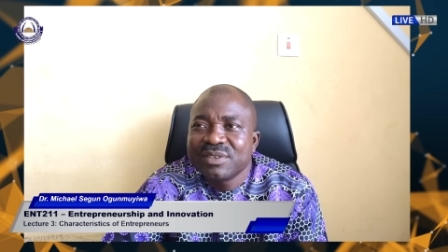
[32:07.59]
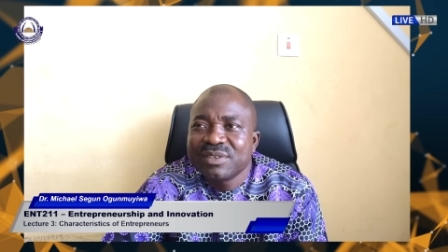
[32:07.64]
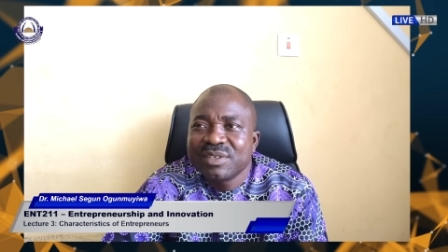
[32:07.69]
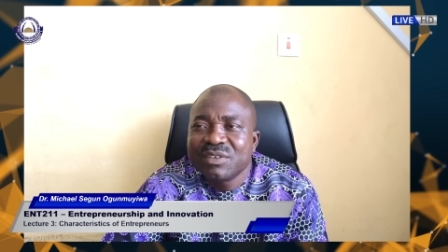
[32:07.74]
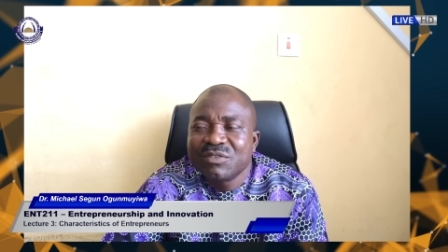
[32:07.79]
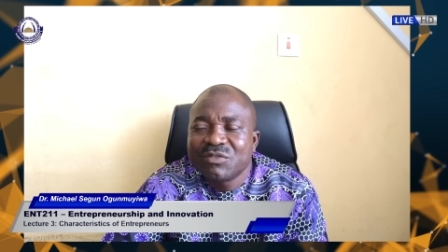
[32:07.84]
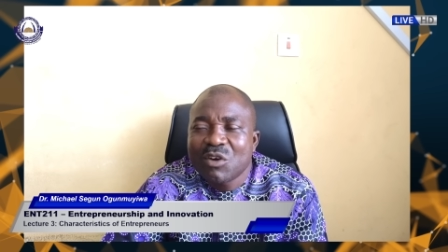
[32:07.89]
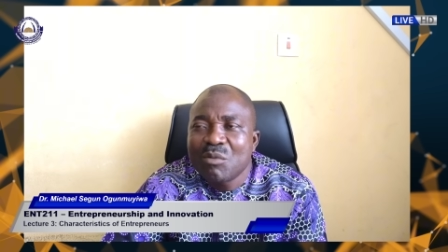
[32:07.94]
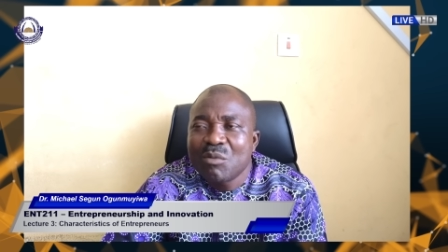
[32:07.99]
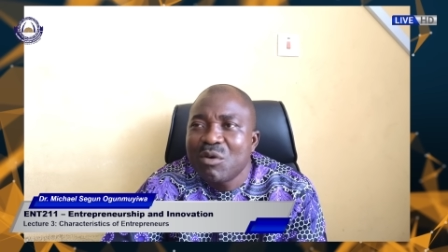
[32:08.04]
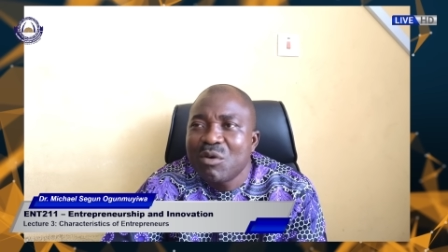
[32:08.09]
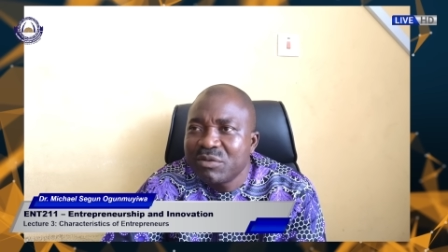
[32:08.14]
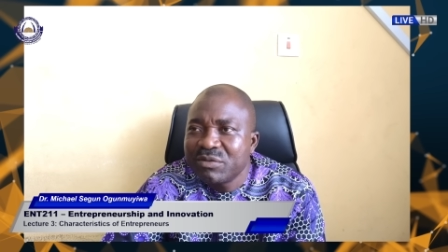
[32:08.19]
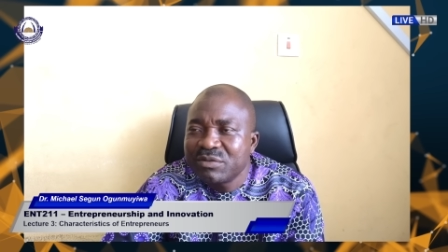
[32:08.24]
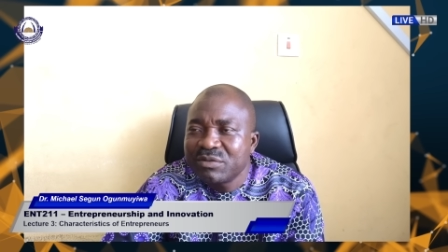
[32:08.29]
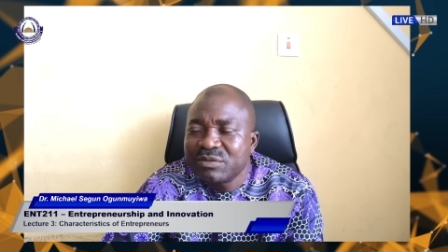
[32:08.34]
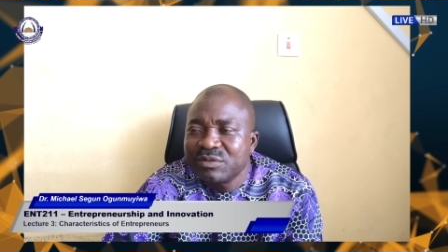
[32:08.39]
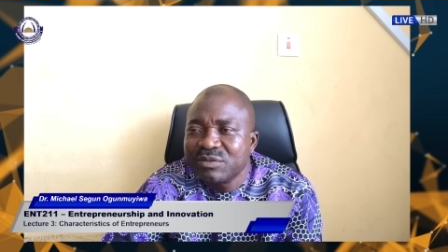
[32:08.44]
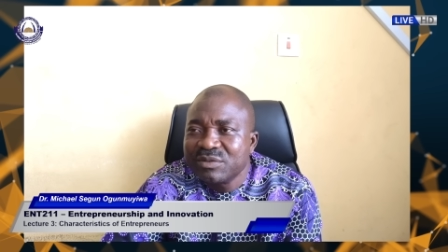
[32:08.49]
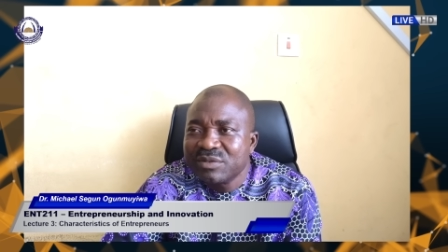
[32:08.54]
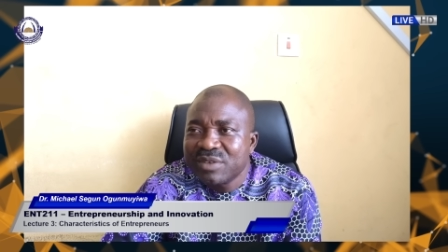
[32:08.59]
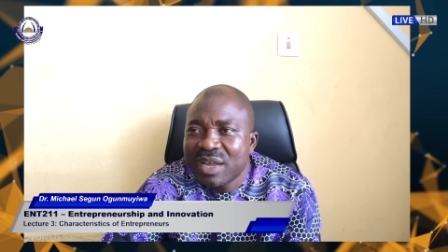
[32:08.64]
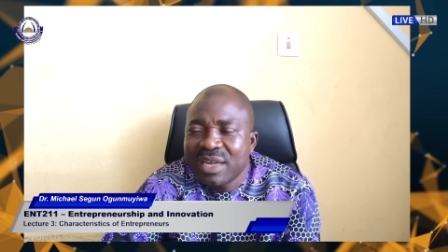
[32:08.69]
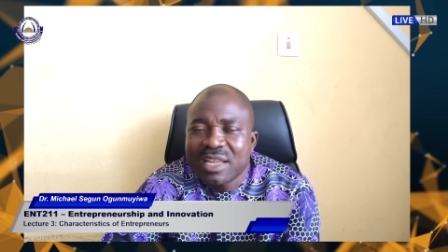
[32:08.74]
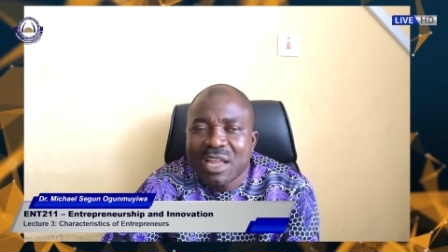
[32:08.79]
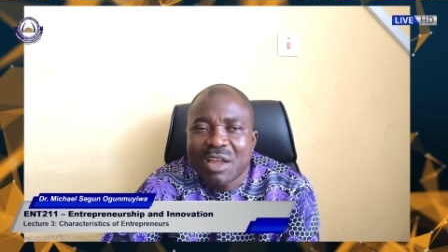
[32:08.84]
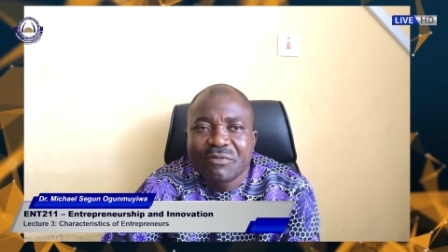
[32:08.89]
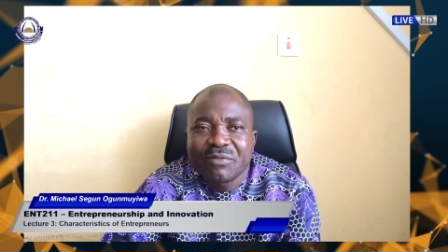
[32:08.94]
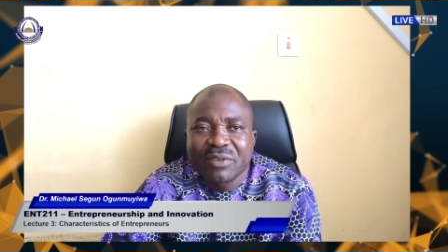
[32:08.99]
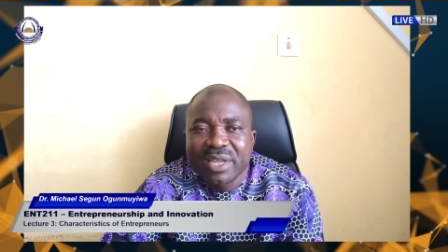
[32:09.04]
in form of
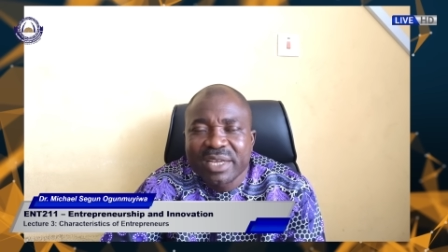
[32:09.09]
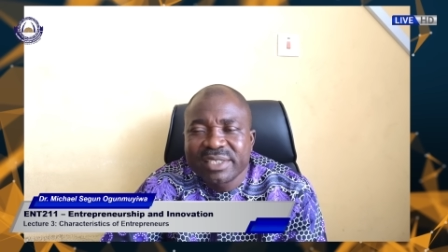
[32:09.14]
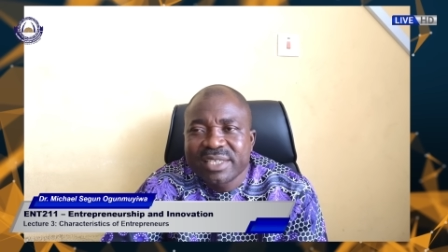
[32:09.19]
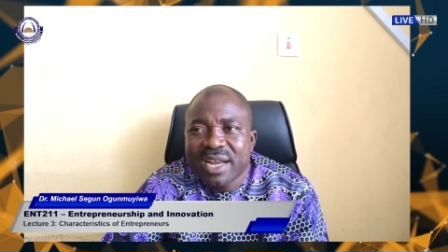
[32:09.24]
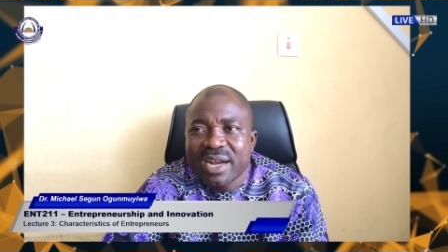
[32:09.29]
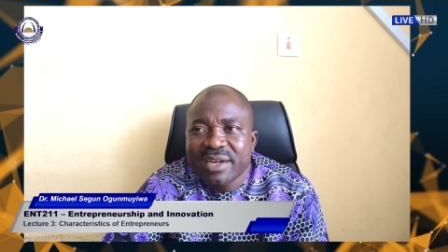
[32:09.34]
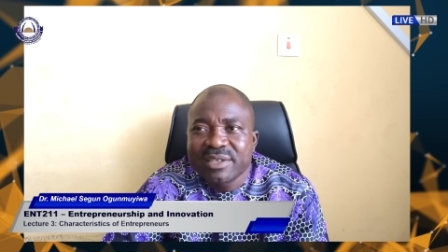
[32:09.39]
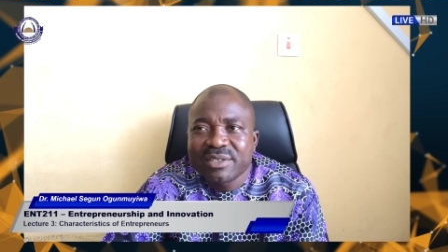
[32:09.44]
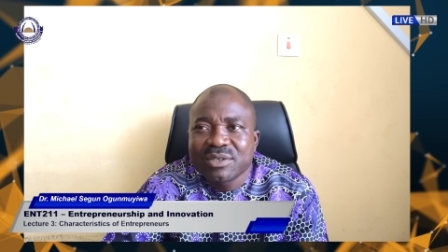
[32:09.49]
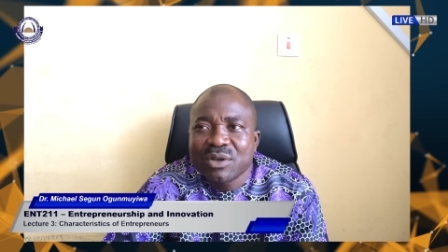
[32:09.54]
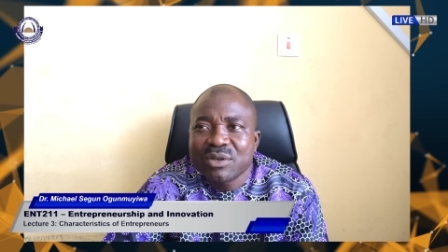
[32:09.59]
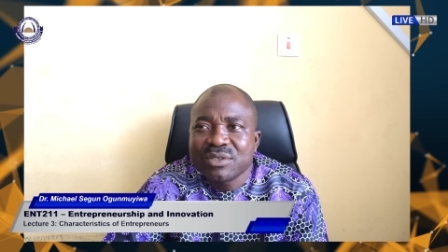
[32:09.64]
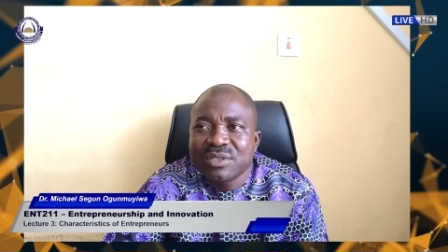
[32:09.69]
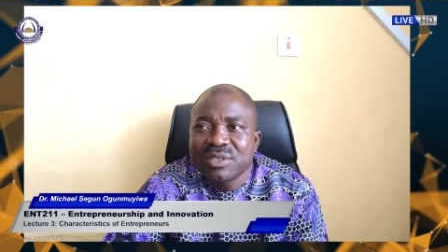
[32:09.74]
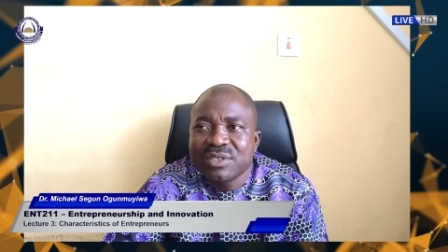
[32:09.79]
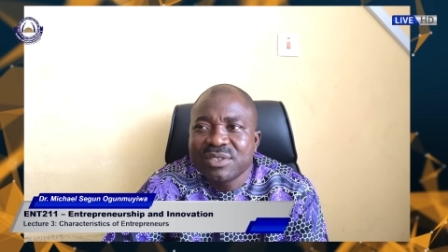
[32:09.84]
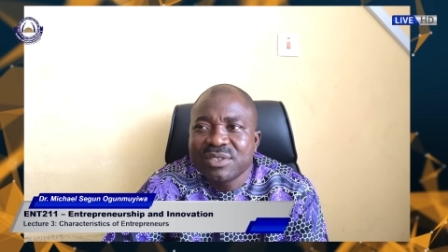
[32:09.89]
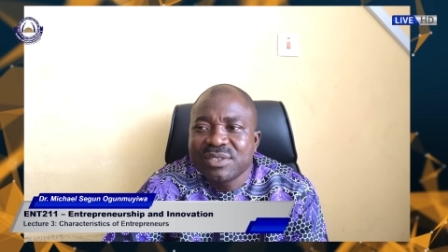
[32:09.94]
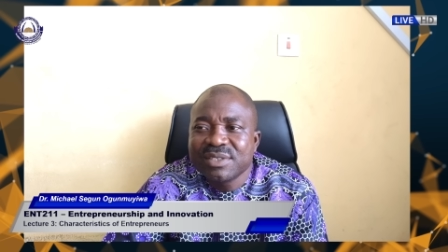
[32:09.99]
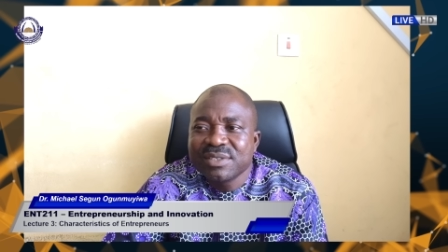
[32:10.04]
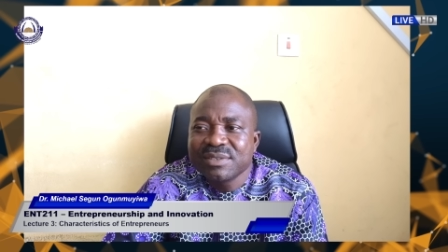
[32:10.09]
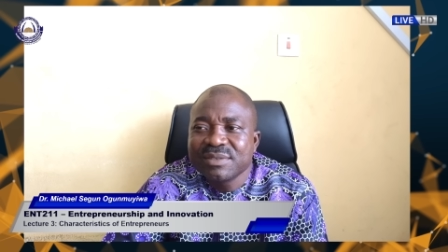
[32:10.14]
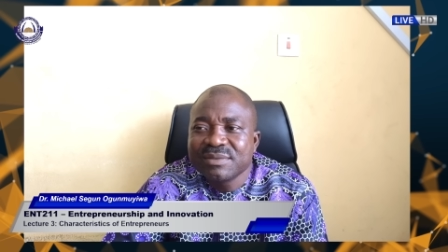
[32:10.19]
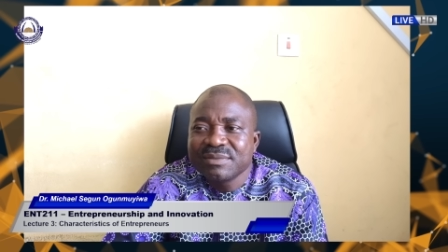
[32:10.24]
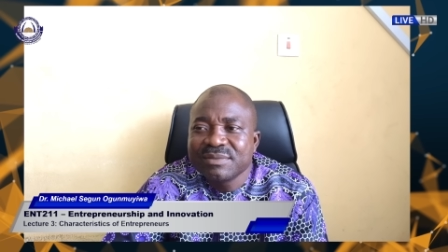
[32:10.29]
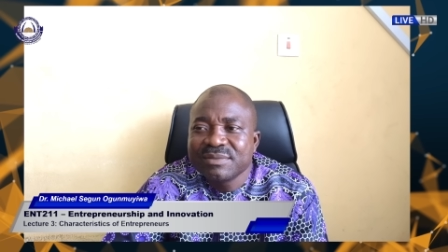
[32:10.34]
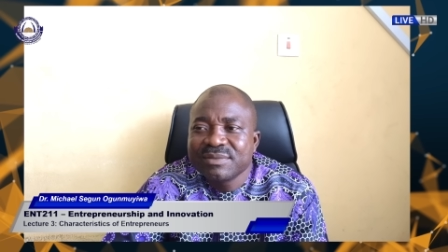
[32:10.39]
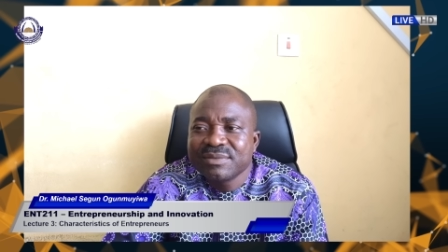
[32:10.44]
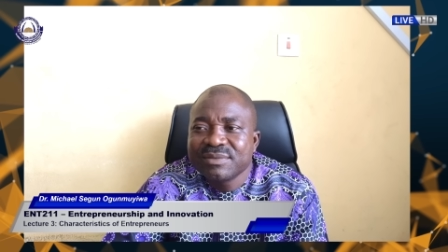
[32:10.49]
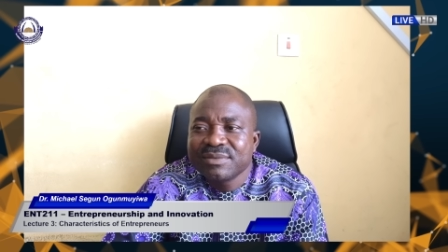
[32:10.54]
either financial resources
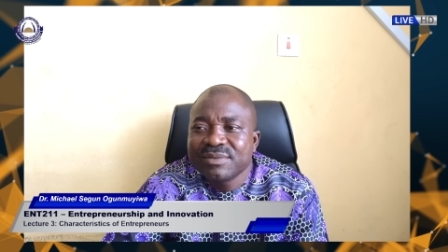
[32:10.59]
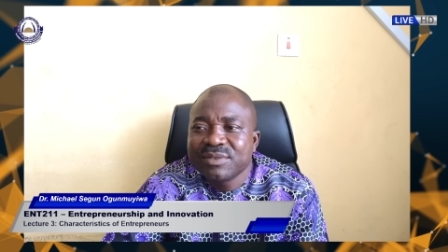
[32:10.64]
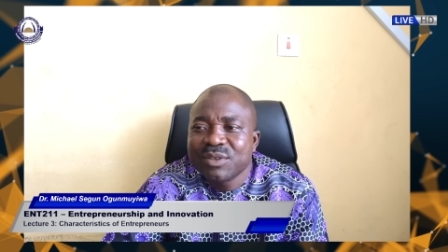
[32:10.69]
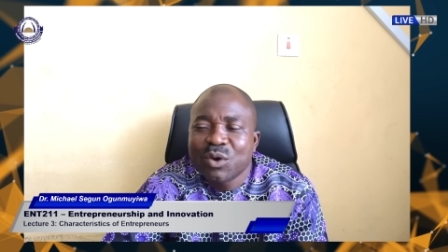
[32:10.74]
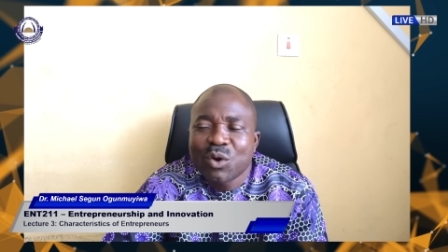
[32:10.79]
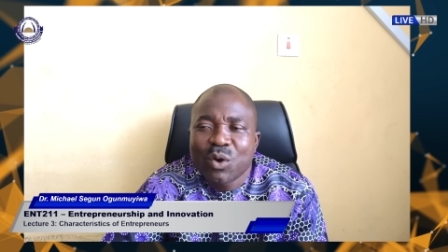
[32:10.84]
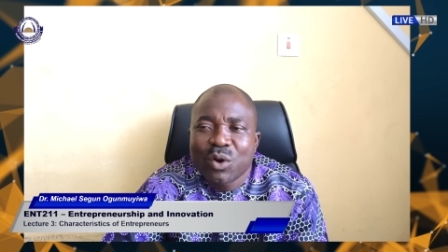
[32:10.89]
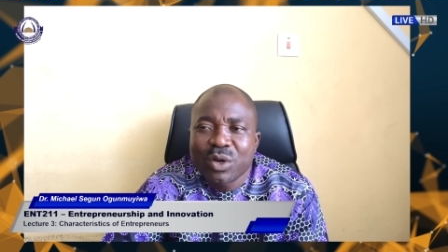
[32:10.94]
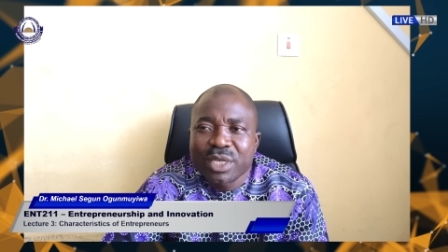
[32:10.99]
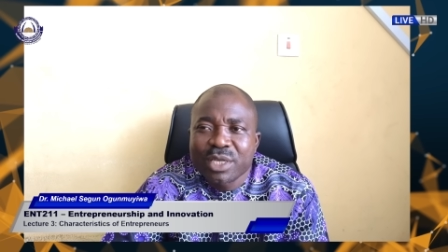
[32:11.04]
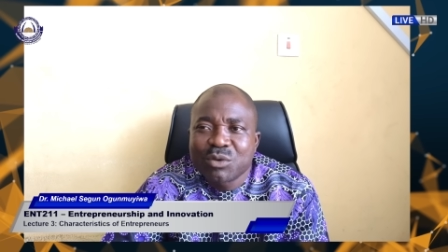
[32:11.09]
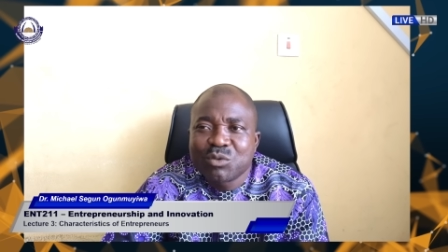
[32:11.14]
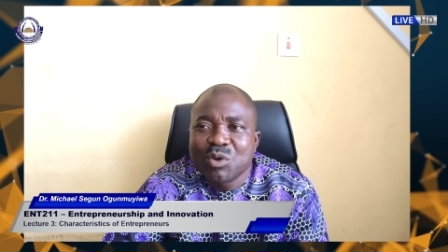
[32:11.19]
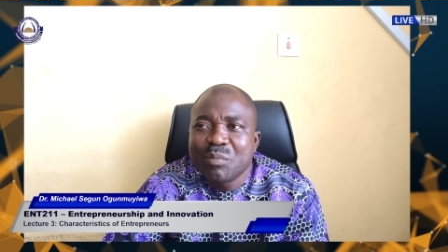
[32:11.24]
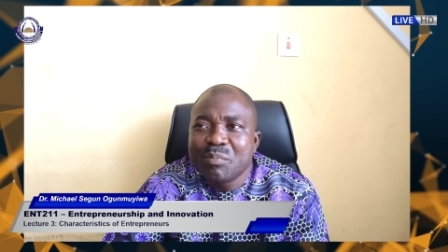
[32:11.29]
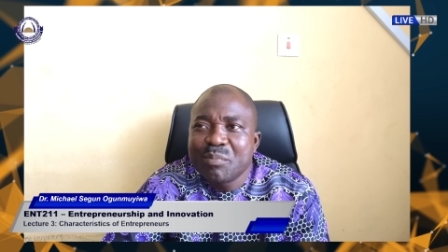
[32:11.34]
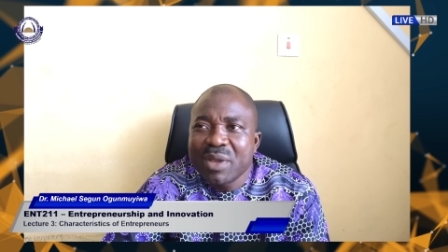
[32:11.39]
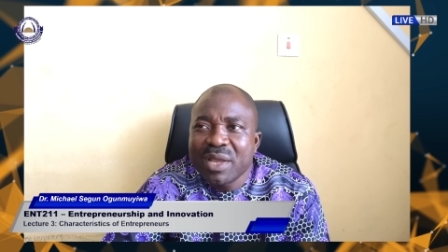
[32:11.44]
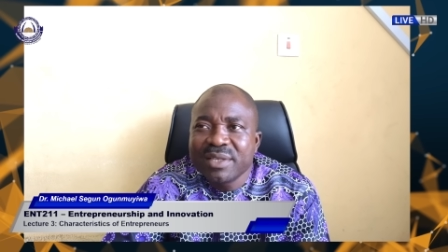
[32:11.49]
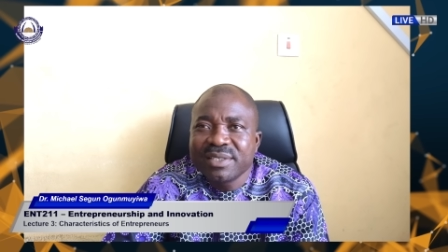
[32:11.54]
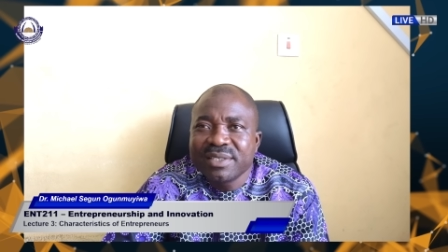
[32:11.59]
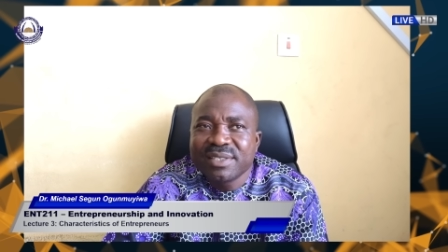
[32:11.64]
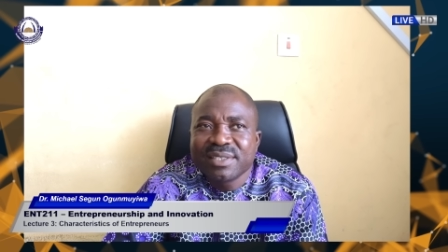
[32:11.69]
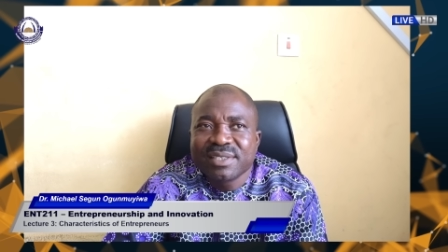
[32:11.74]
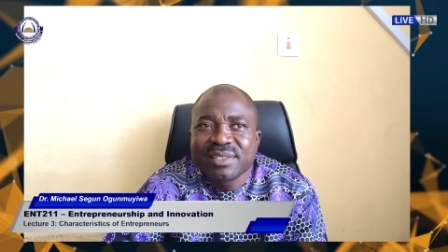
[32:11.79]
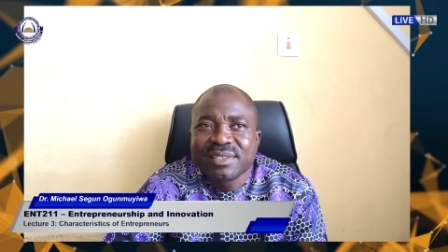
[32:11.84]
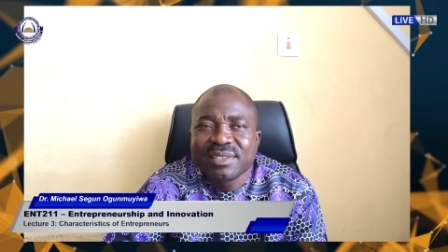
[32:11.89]
or equipment